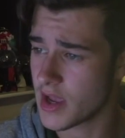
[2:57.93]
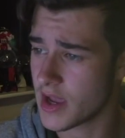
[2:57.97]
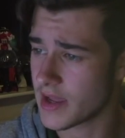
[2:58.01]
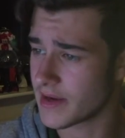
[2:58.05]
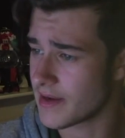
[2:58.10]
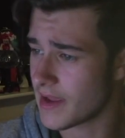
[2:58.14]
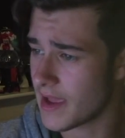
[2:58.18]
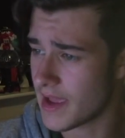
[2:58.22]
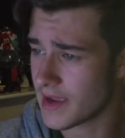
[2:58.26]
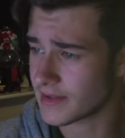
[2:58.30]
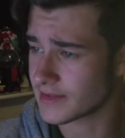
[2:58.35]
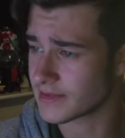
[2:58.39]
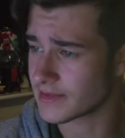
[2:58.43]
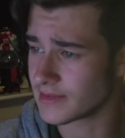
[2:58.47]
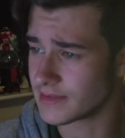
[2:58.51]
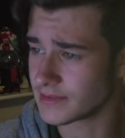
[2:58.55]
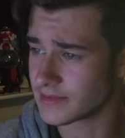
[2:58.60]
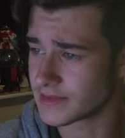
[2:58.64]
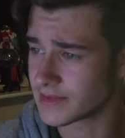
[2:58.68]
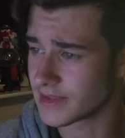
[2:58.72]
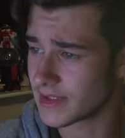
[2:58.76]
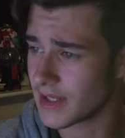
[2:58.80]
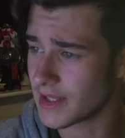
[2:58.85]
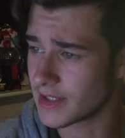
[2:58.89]
an
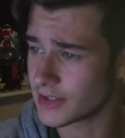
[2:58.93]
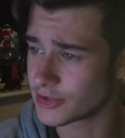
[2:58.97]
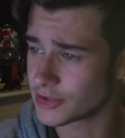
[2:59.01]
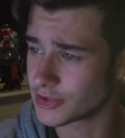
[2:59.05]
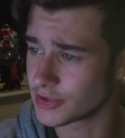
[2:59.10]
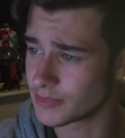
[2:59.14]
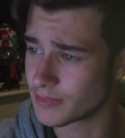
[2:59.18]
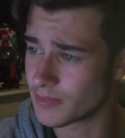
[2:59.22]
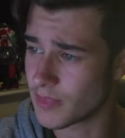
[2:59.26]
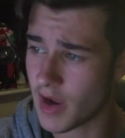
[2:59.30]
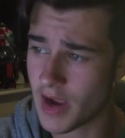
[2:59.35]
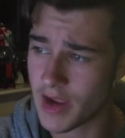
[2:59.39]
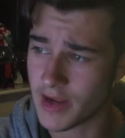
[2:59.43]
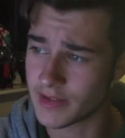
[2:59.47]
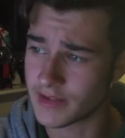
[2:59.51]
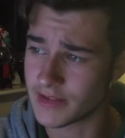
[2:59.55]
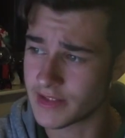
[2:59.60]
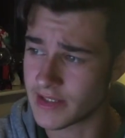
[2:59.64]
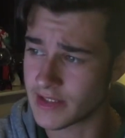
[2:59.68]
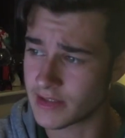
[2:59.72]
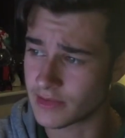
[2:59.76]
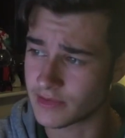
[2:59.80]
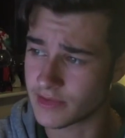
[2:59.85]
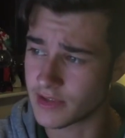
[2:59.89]
excellent selection by
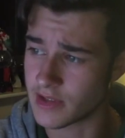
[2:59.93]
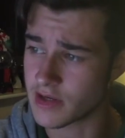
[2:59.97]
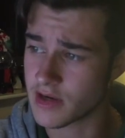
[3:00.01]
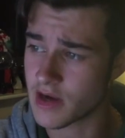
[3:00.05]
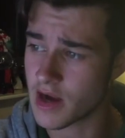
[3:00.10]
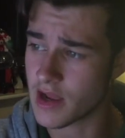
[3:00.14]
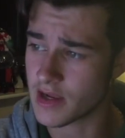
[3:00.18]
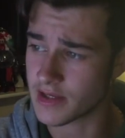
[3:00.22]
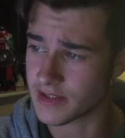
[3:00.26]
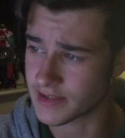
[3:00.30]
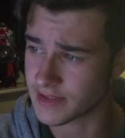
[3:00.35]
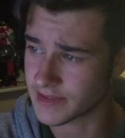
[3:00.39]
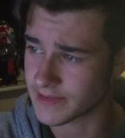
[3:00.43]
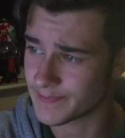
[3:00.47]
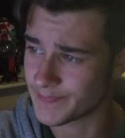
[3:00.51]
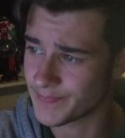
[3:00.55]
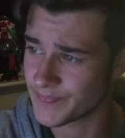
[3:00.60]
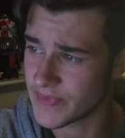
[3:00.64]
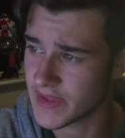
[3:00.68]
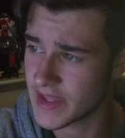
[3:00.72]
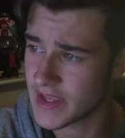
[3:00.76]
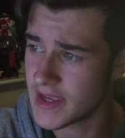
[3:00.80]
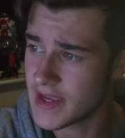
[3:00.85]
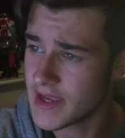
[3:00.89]
Neil deGrasse
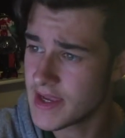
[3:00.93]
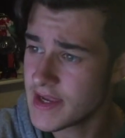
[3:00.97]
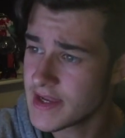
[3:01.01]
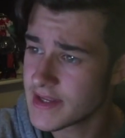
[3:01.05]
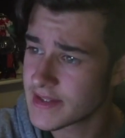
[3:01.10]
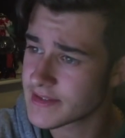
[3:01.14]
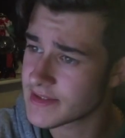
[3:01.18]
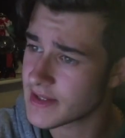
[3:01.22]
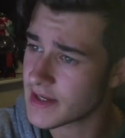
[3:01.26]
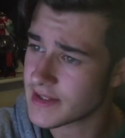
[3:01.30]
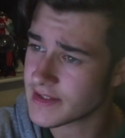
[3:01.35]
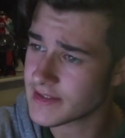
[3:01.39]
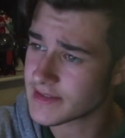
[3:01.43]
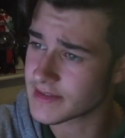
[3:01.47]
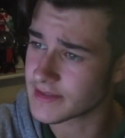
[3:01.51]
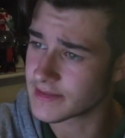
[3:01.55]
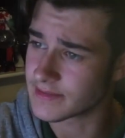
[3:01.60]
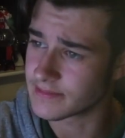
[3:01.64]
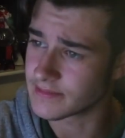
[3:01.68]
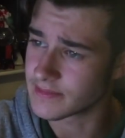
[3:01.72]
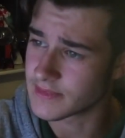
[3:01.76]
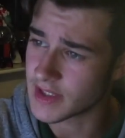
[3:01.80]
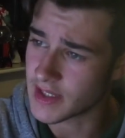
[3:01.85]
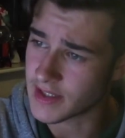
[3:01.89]

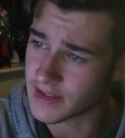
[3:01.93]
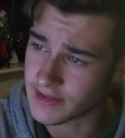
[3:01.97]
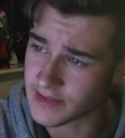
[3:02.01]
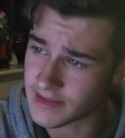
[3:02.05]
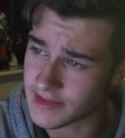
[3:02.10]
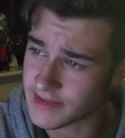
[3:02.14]
Tyson, an